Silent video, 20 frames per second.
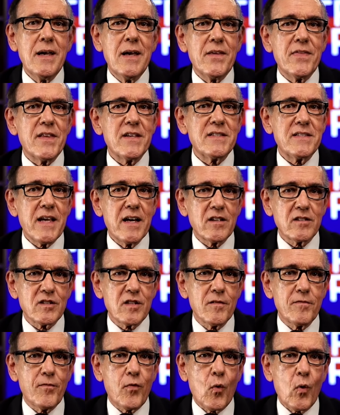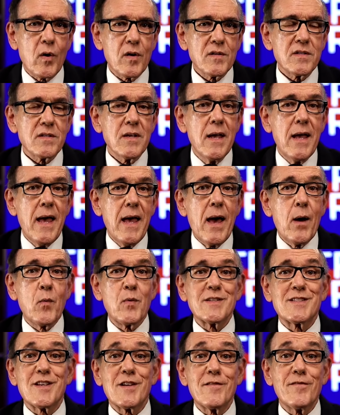in the Delta Force and
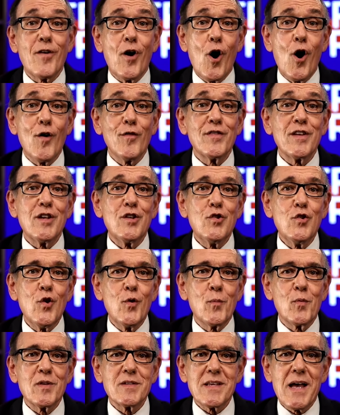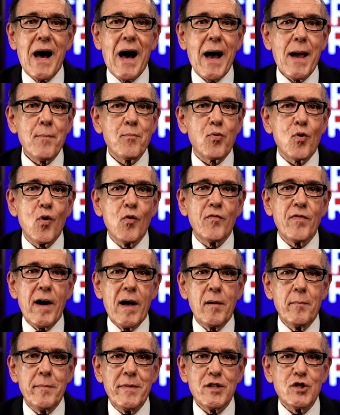was involved in numerous
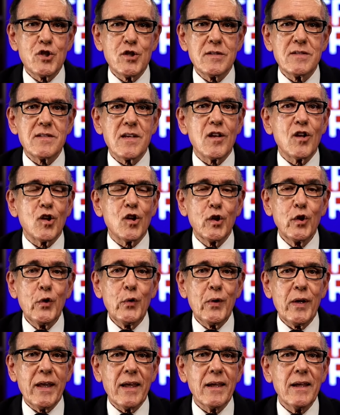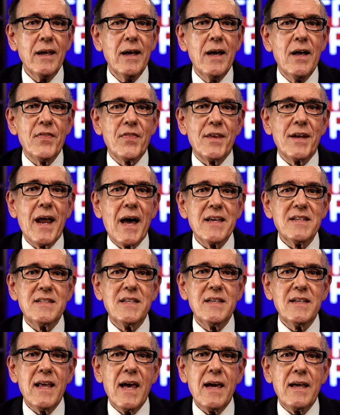high-profile missions, including the
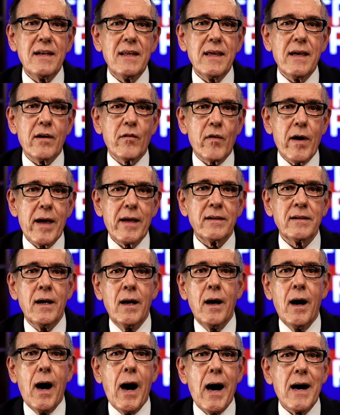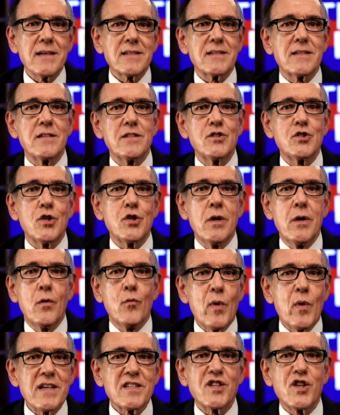1980 Iran hostage
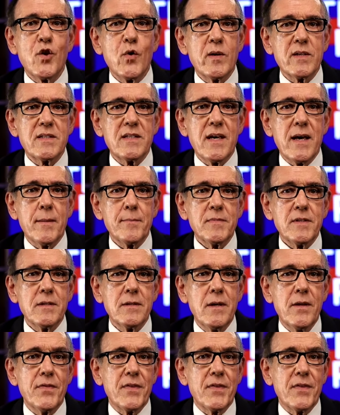rescue attempt,